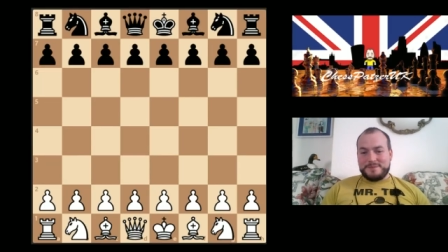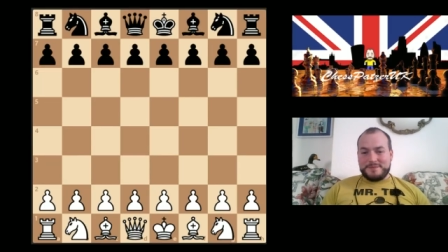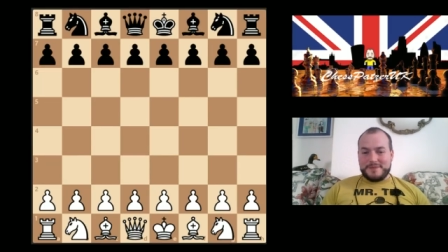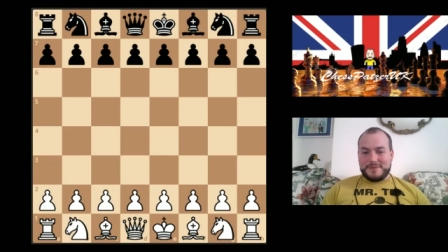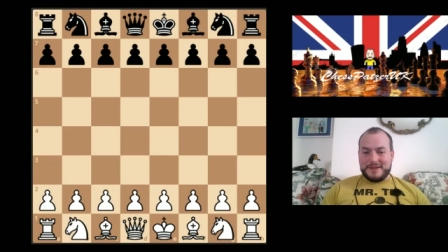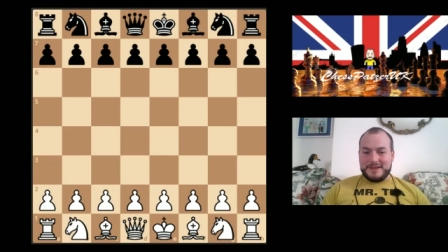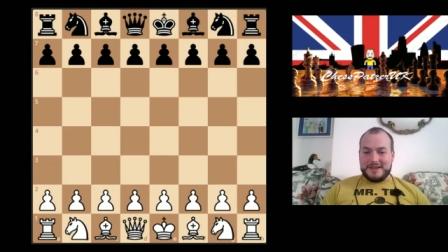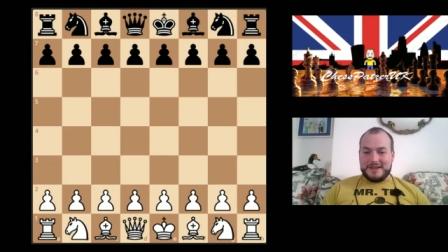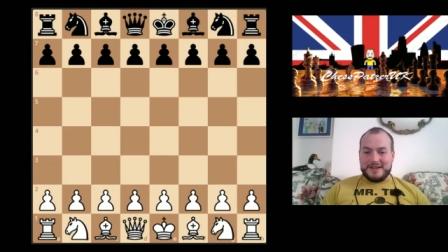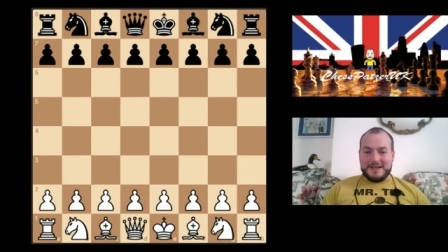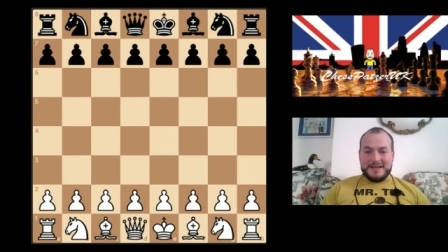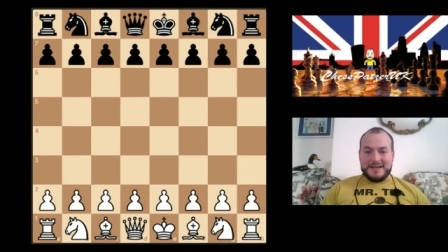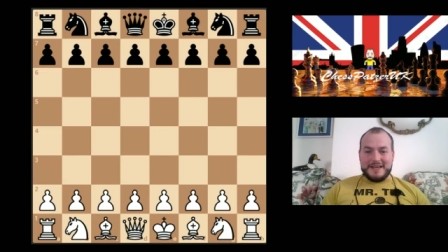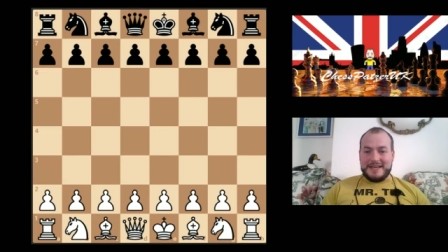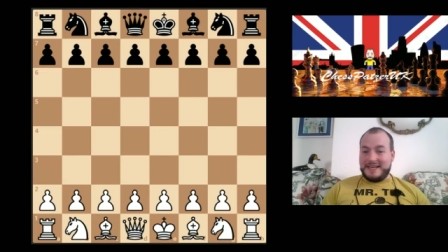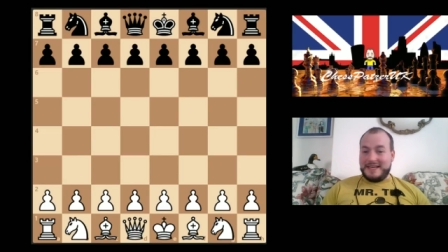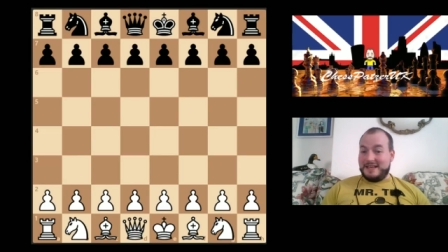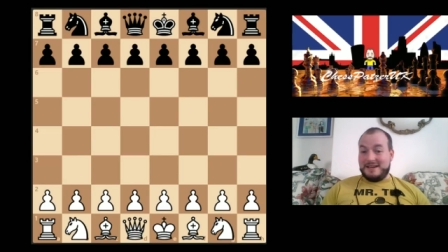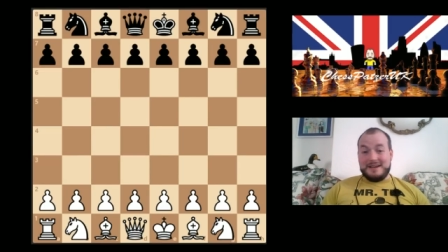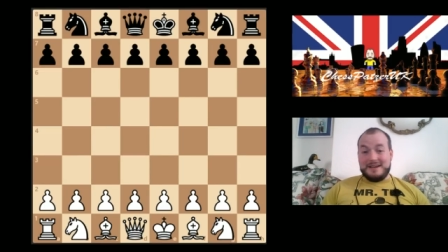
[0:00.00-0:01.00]

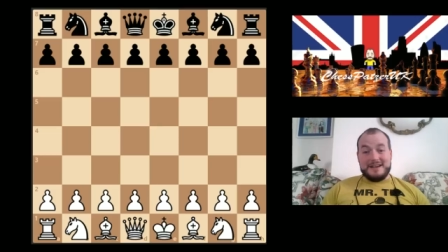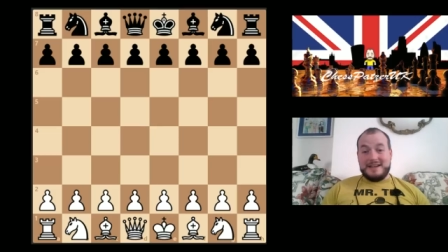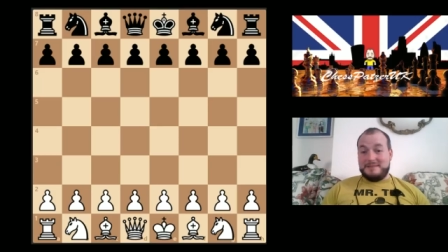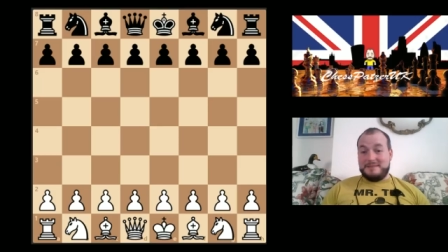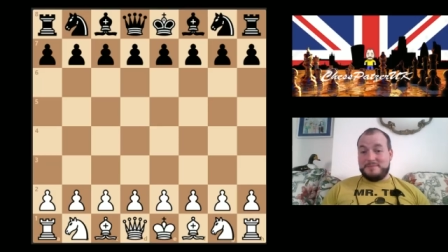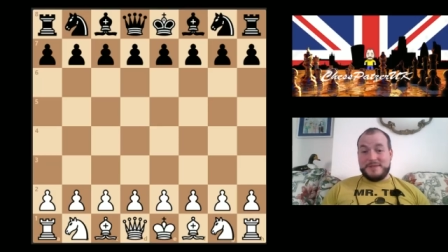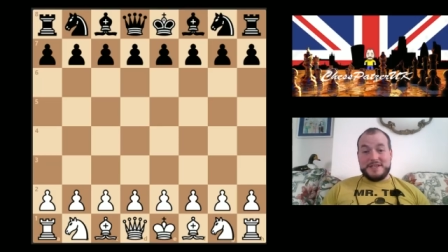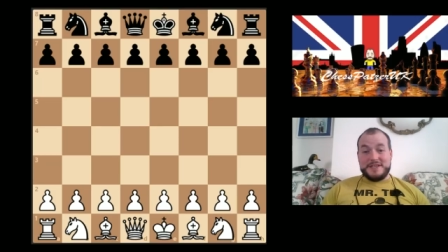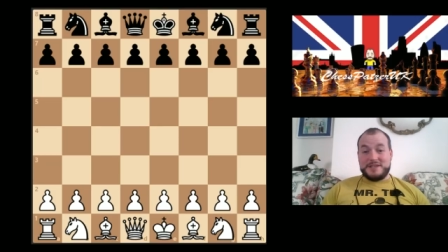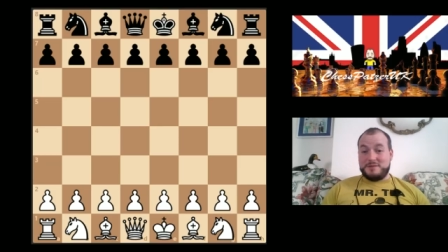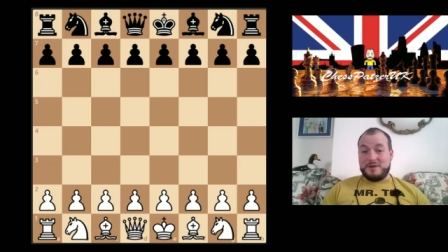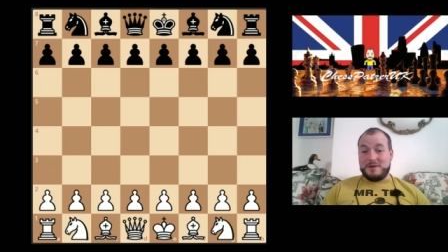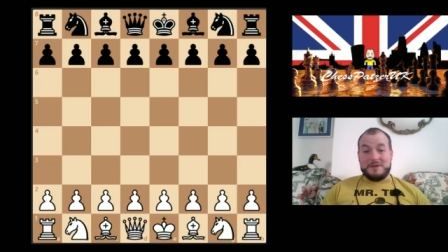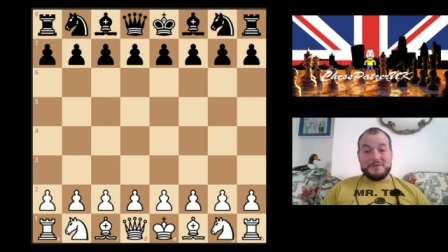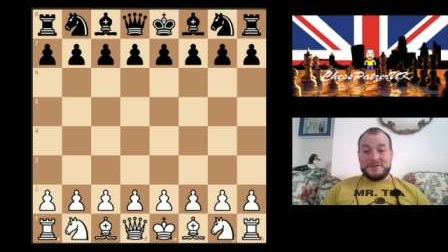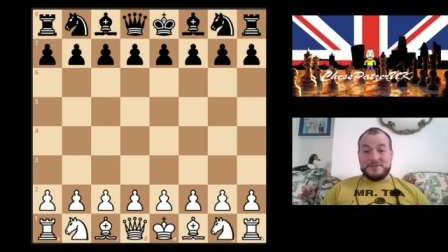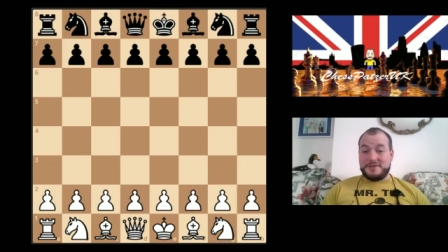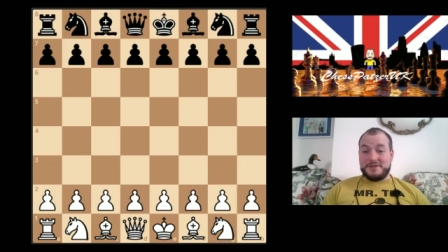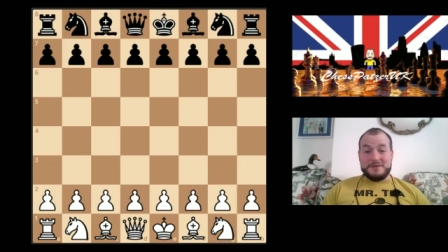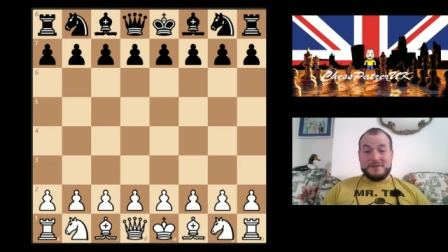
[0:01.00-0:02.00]
in a position where I
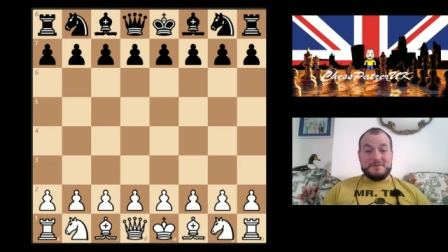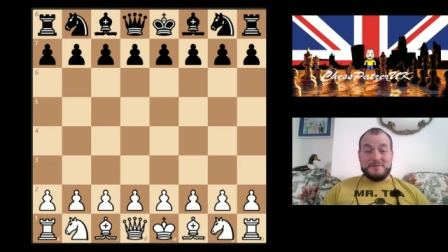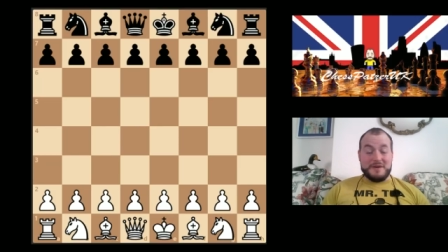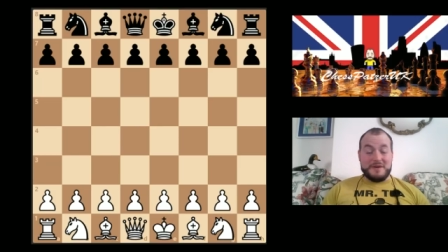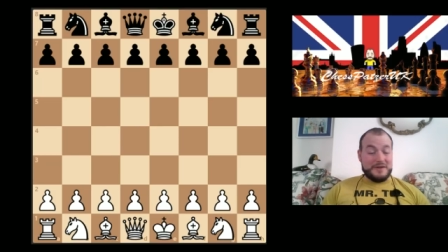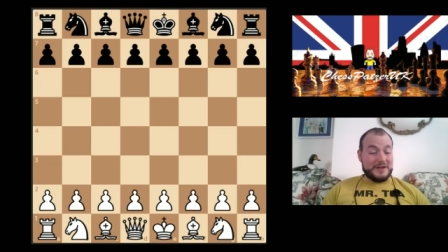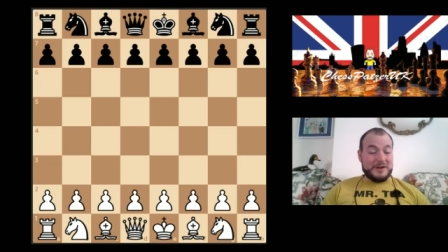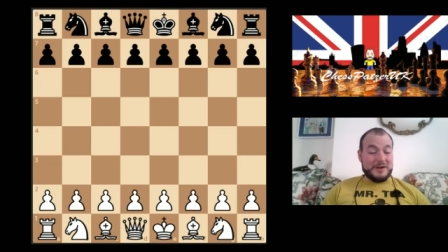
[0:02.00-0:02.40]
was just doing very